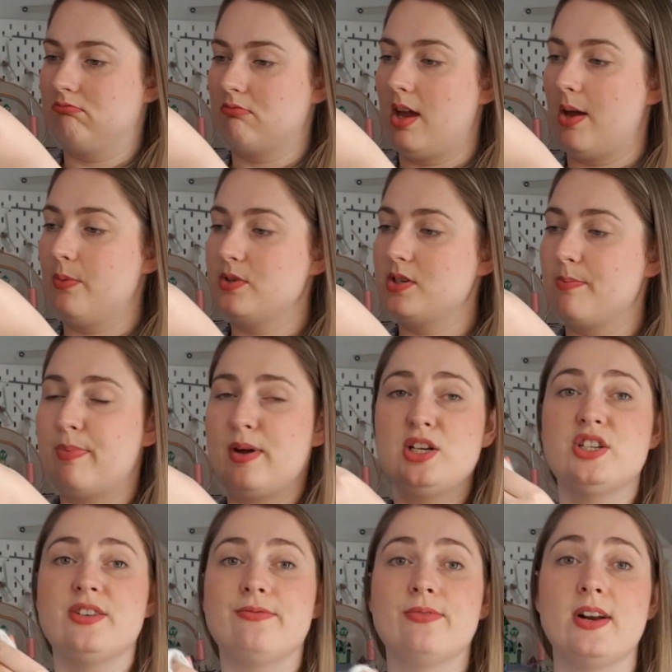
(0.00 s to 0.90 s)
It was a
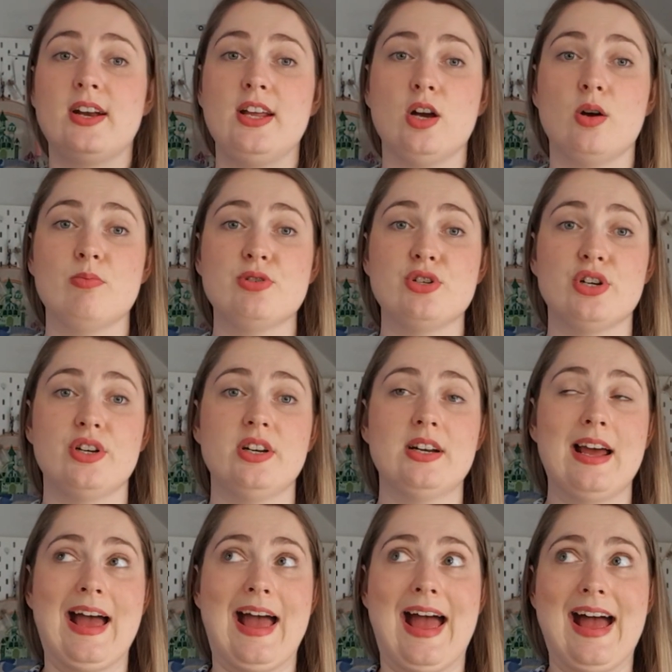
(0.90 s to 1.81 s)
budget-friendly option,
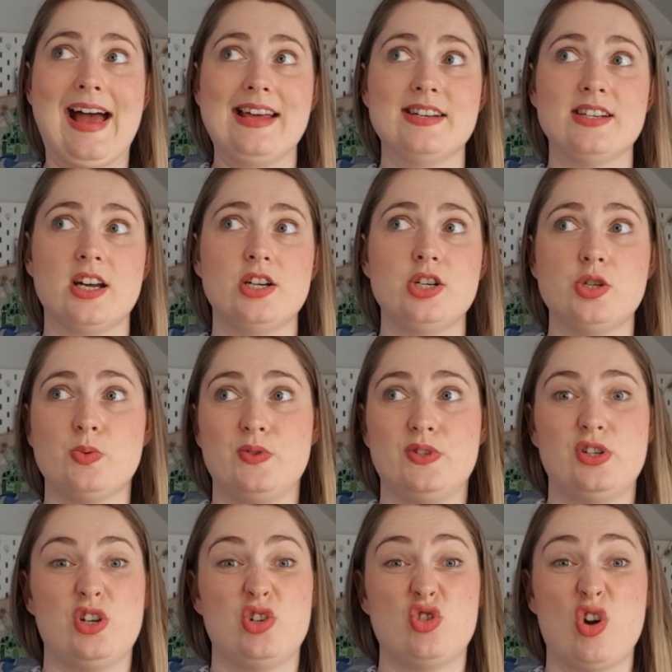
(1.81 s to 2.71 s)
and I just
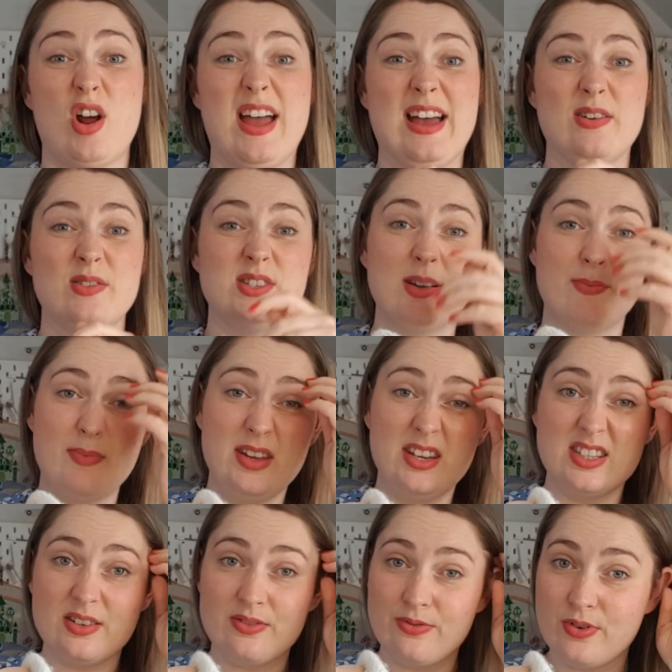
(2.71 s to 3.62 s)
wanted to try out
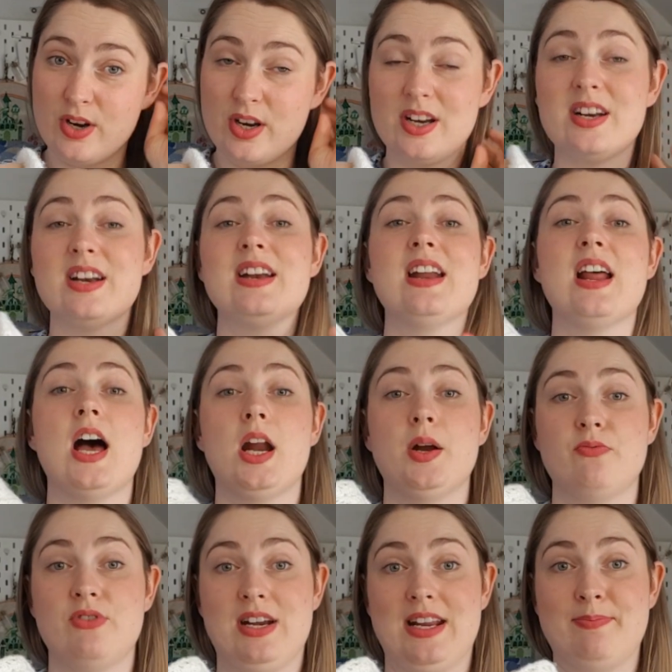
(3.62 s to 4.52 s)
something different, and
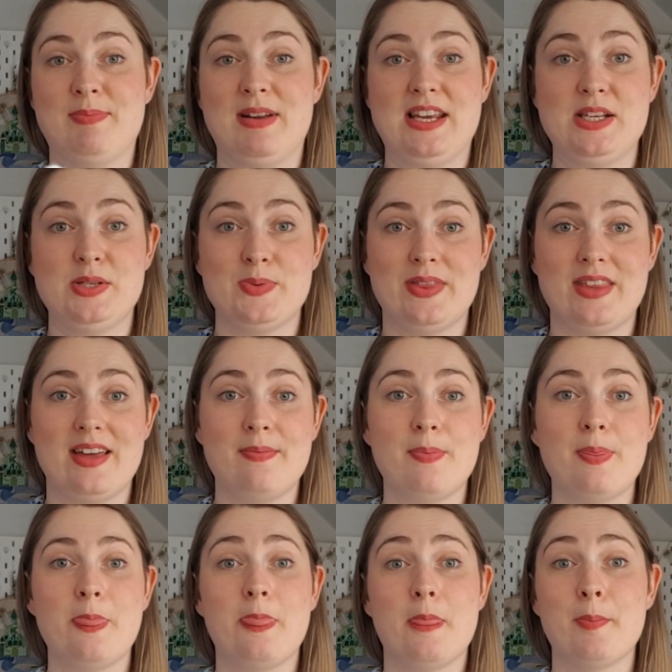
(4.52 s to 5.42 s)
I'm really pleased with it.
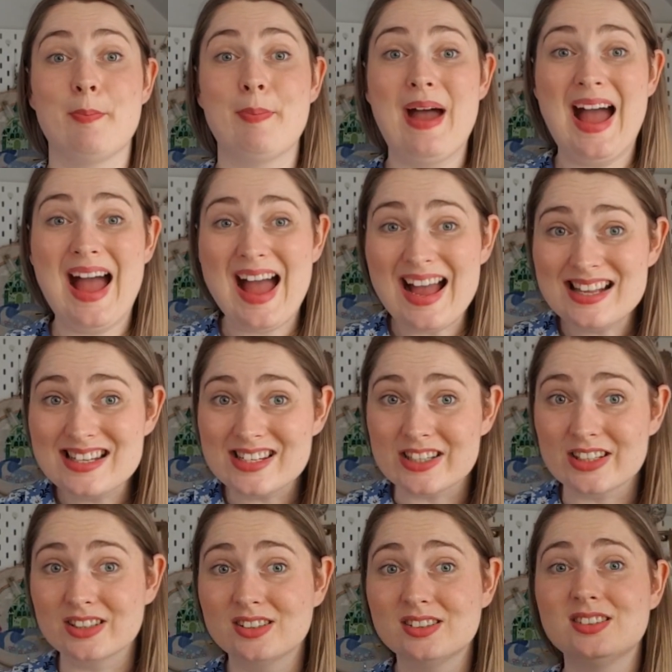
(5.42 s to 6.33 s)
The
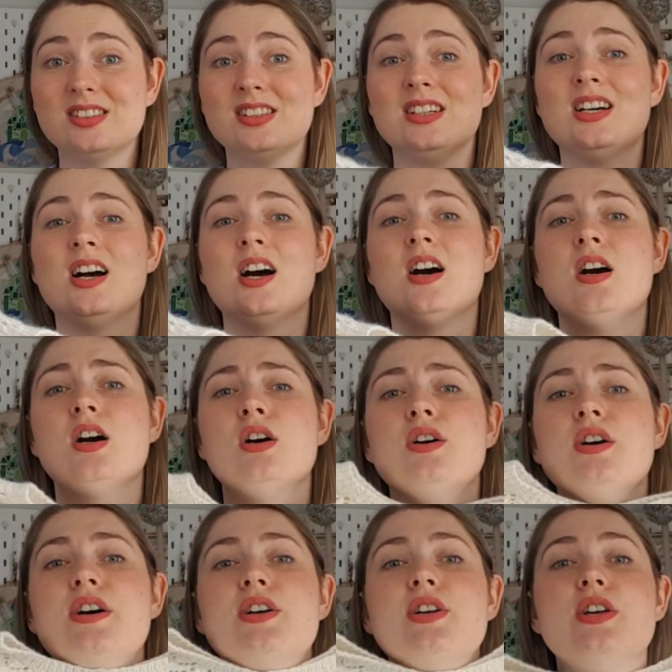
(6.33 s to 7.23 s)
pattern
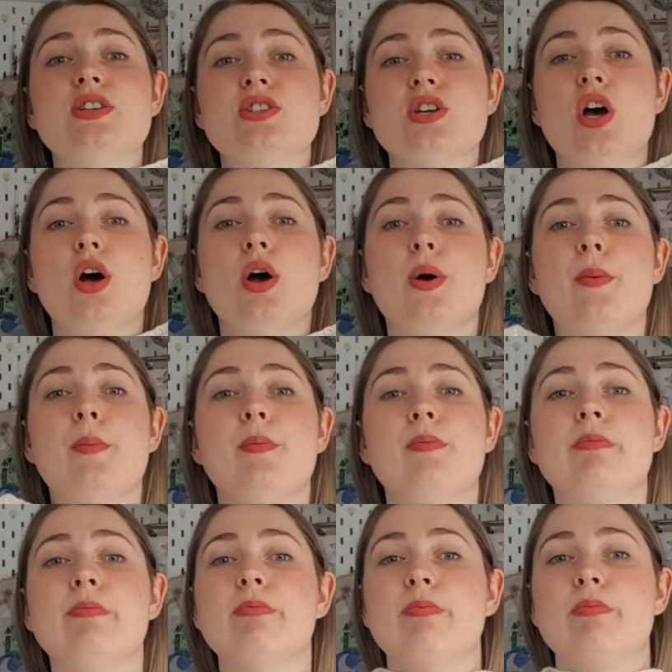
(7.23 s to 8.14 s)
is
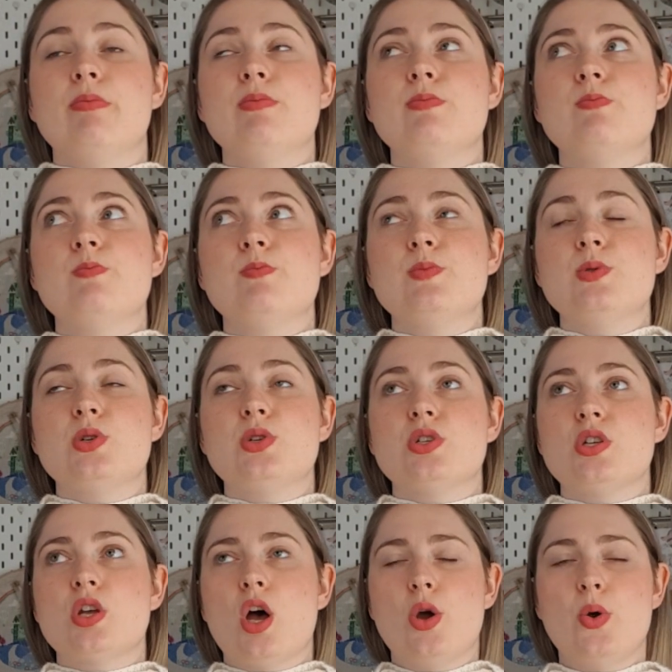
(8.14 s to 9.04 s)

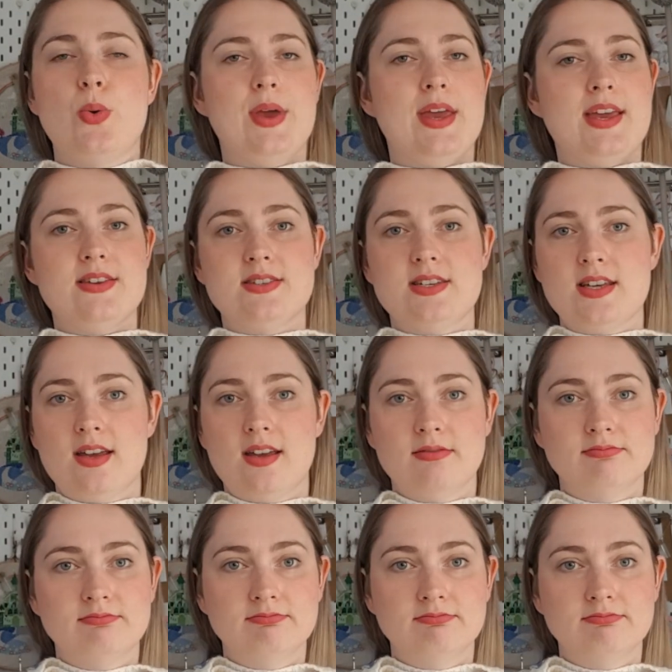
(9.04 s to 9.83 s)
so easy,